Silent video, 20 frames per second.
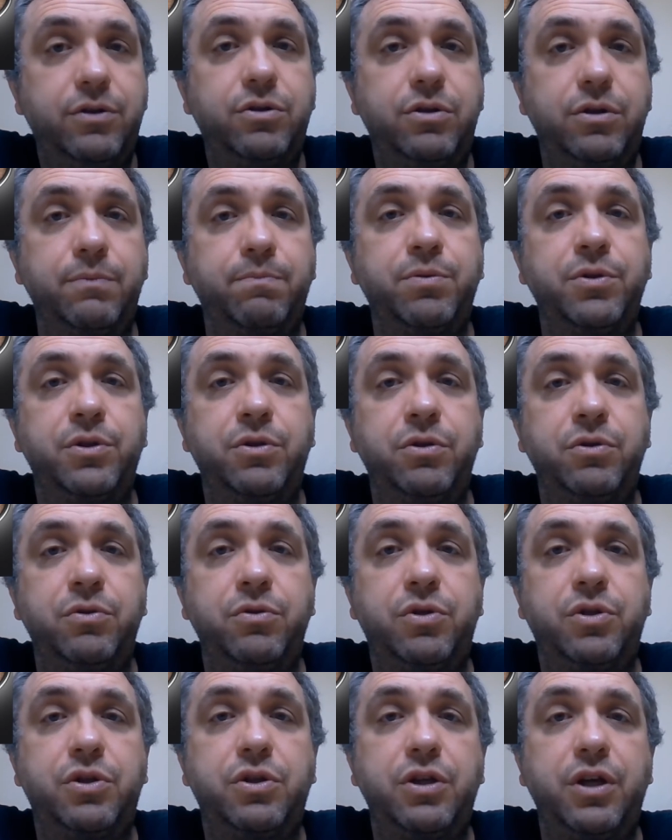to
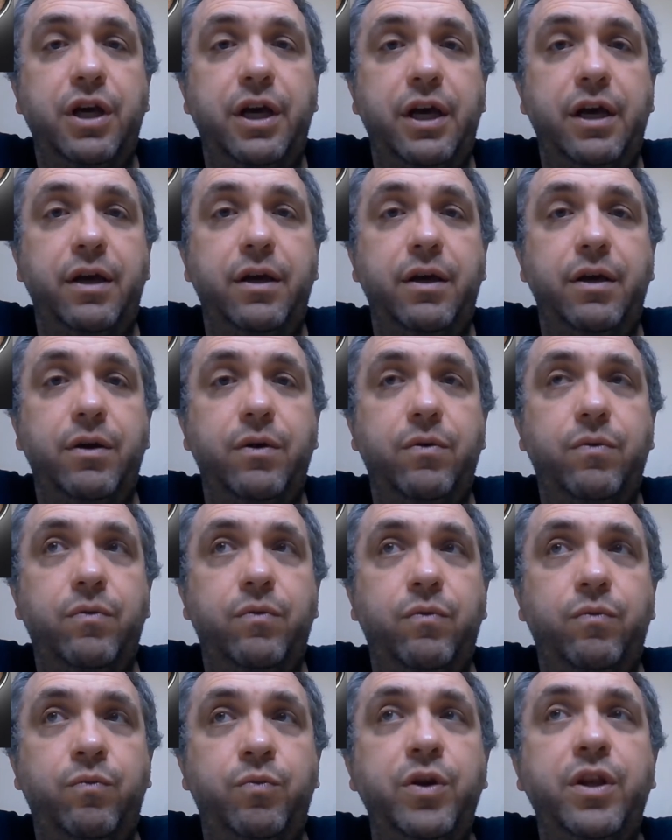produce a
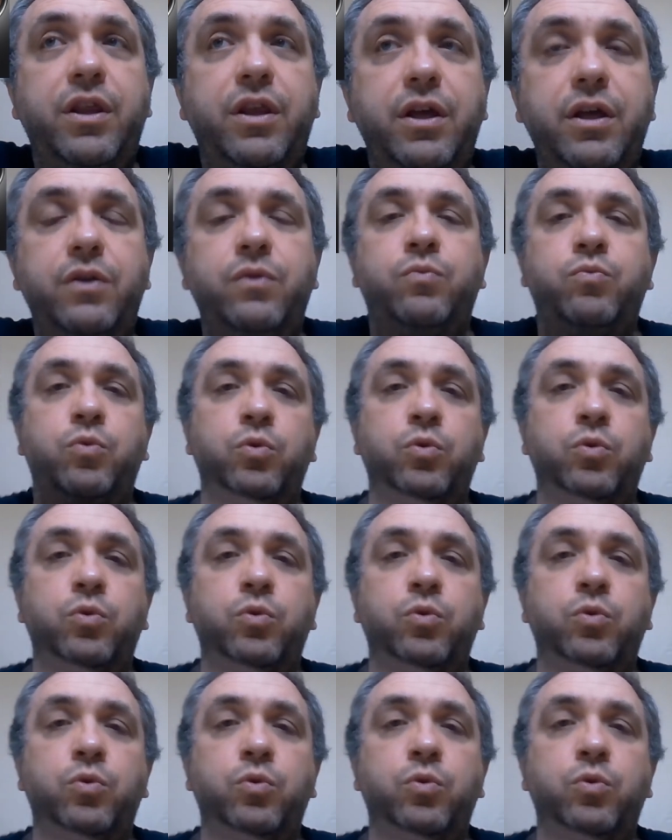within